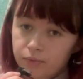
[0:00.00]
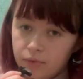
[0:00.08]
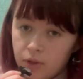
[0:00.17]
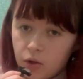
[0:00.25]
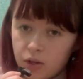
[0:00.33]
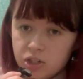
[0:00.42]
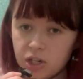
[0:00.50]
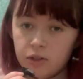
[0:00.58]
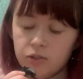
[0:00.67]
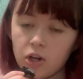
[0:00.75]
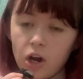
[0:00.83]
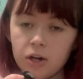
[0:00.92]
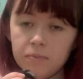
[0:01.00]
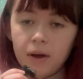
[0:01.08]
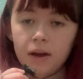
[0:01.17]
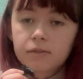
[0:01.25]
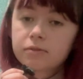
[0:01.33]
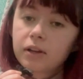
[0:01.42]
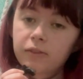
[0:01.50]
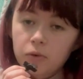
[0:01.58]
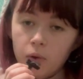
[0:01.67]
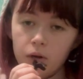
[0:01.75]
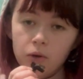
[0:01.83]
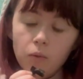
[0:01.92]
You can check out the card above if you
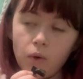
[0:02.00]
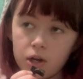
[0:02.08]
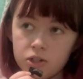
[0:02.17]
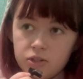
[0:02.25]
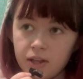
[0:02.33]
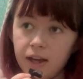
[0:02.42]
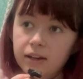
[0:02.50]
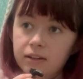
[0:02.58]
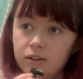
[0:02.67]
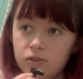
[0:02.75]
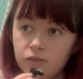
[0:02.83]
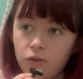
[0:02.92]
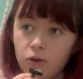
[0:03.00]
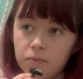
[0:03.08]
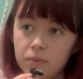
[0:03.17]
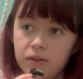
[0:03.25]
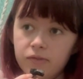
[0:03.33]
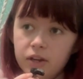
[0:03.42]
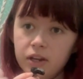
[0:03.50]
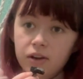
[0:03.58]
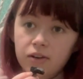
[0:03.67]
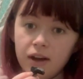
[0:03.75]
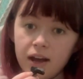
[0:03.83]
want to go watch that. It is a 40-minute video.